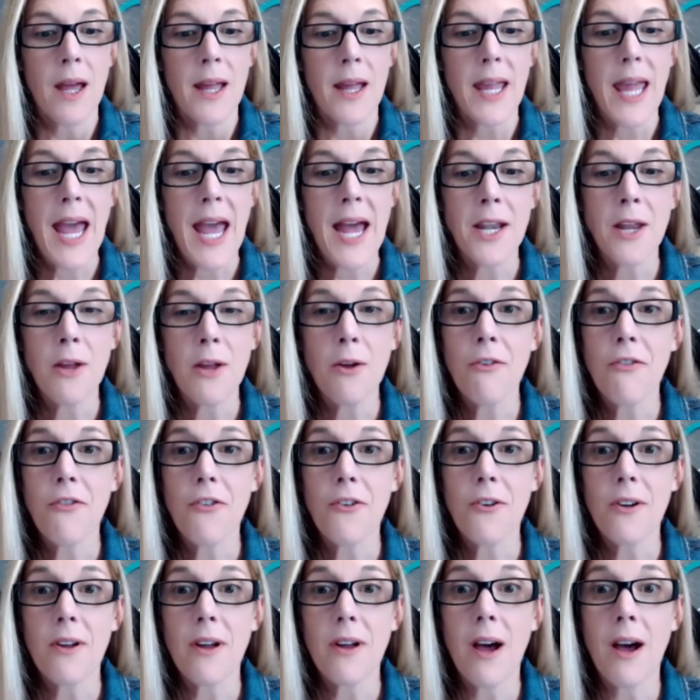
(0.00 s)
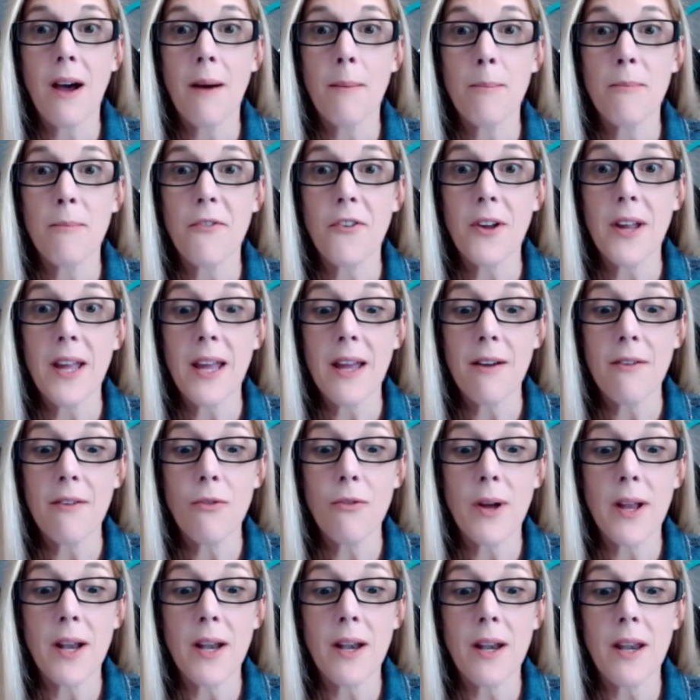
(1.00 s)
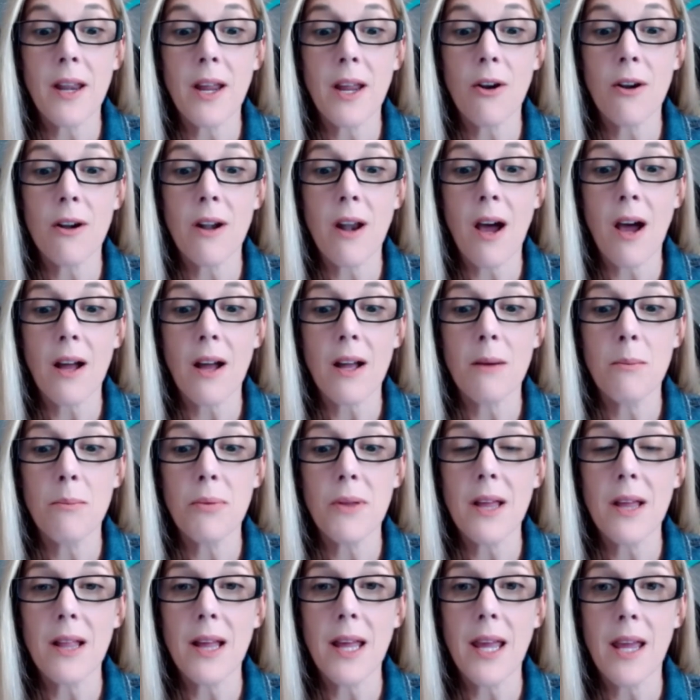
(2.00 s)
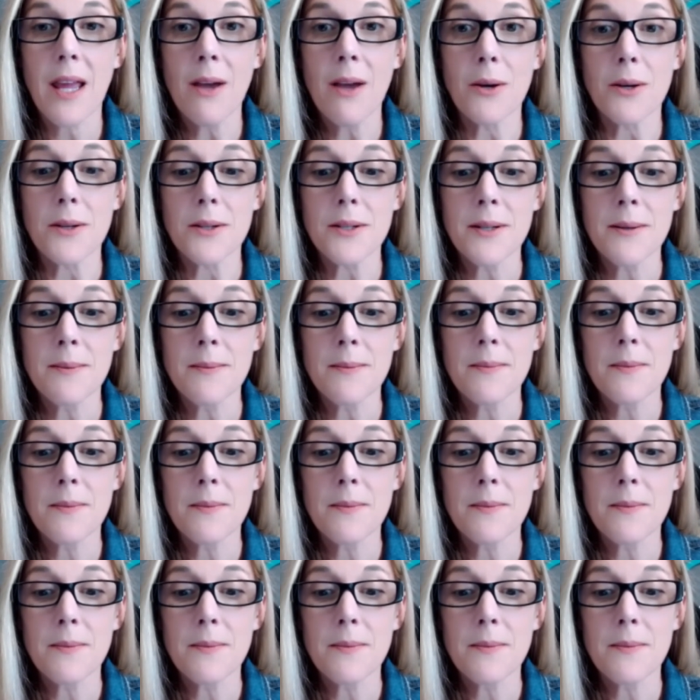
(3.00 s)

Can you for, um, forgive when you're not completely healed